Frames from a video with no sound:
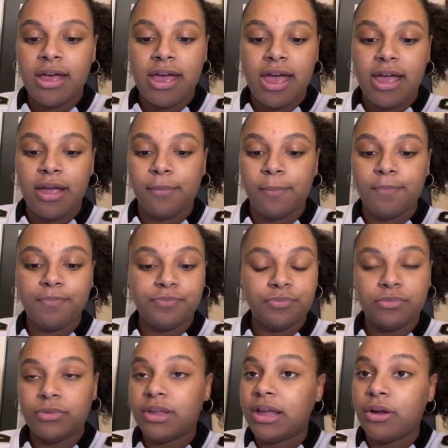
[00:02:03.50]
a
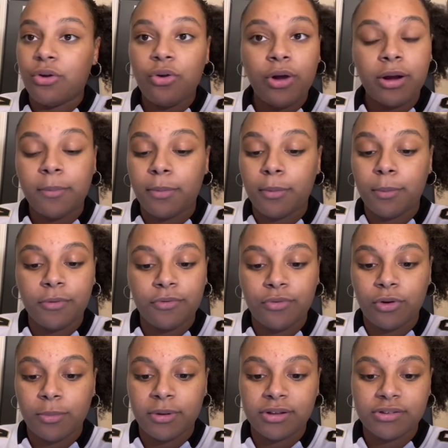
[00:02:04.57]
incredible
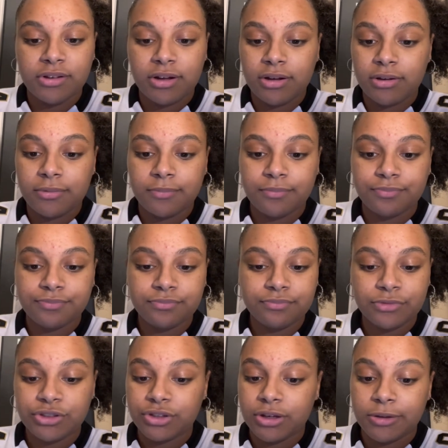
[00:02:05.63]
performance.
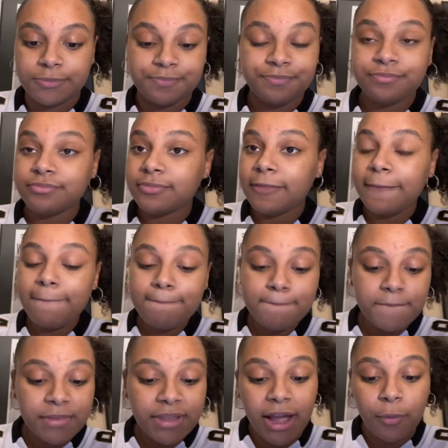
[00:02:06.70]
So,
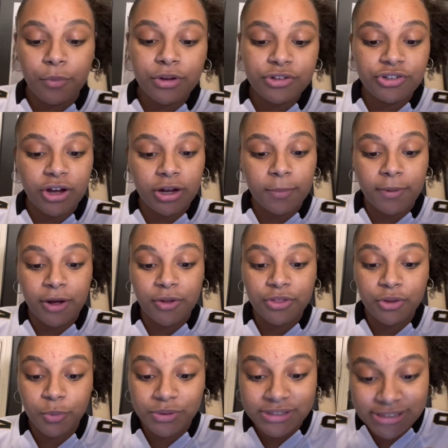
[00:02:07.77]
yeah, we're going to talk about
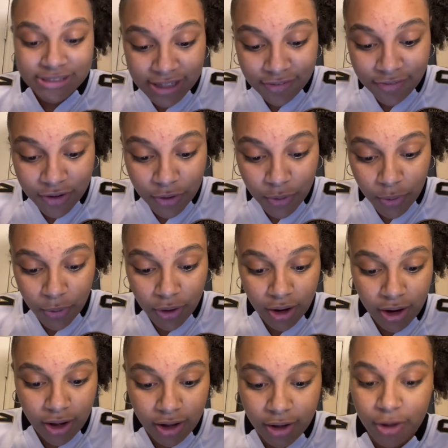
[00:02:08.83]
the receiving core.
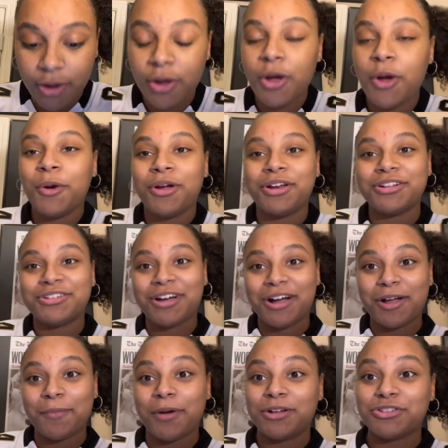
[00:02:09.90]
We're going to
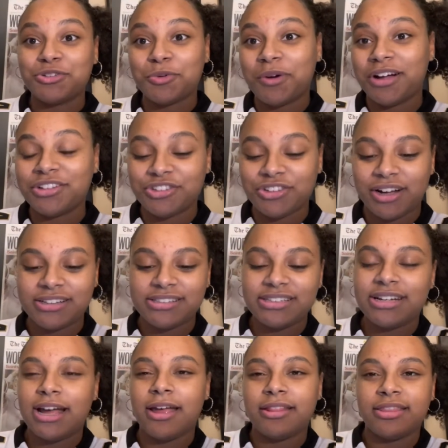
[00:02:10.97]
talk about Juwan
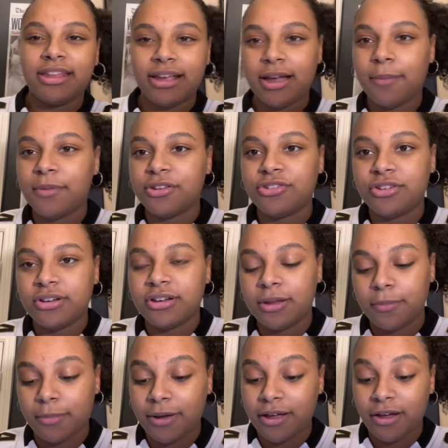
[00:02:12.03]
Johnson. I think I mentioned
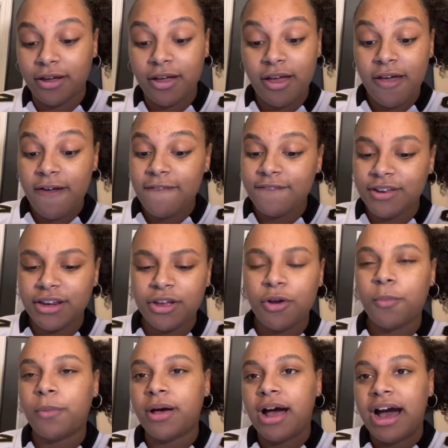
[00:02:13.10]
him in my video,
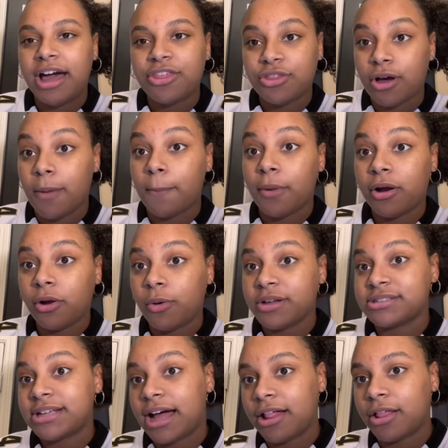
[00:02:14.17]
but I thought
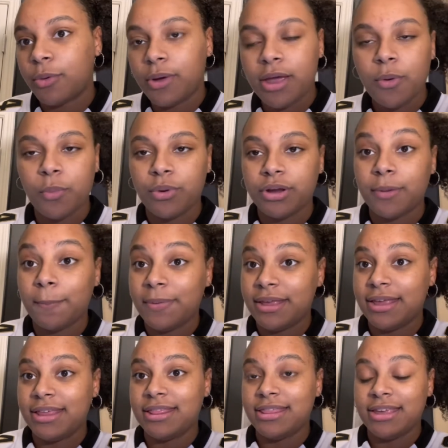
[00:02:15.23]
Marquez Callaway would
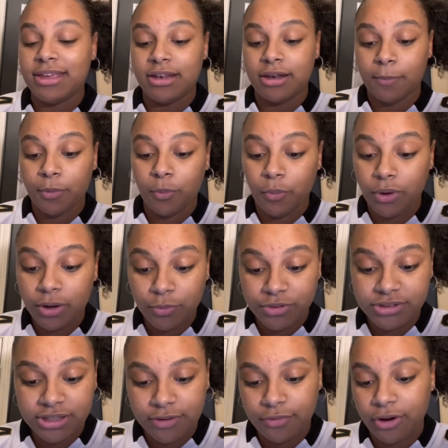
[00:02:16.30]
be the number 1
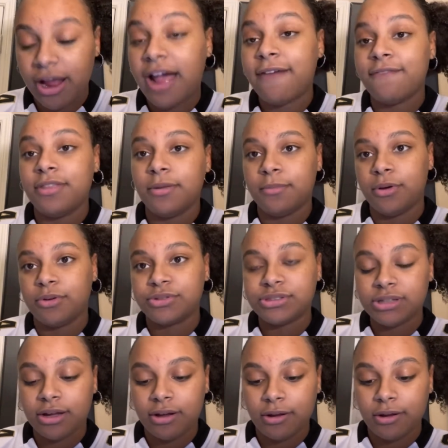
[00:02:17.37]
receiver, had the most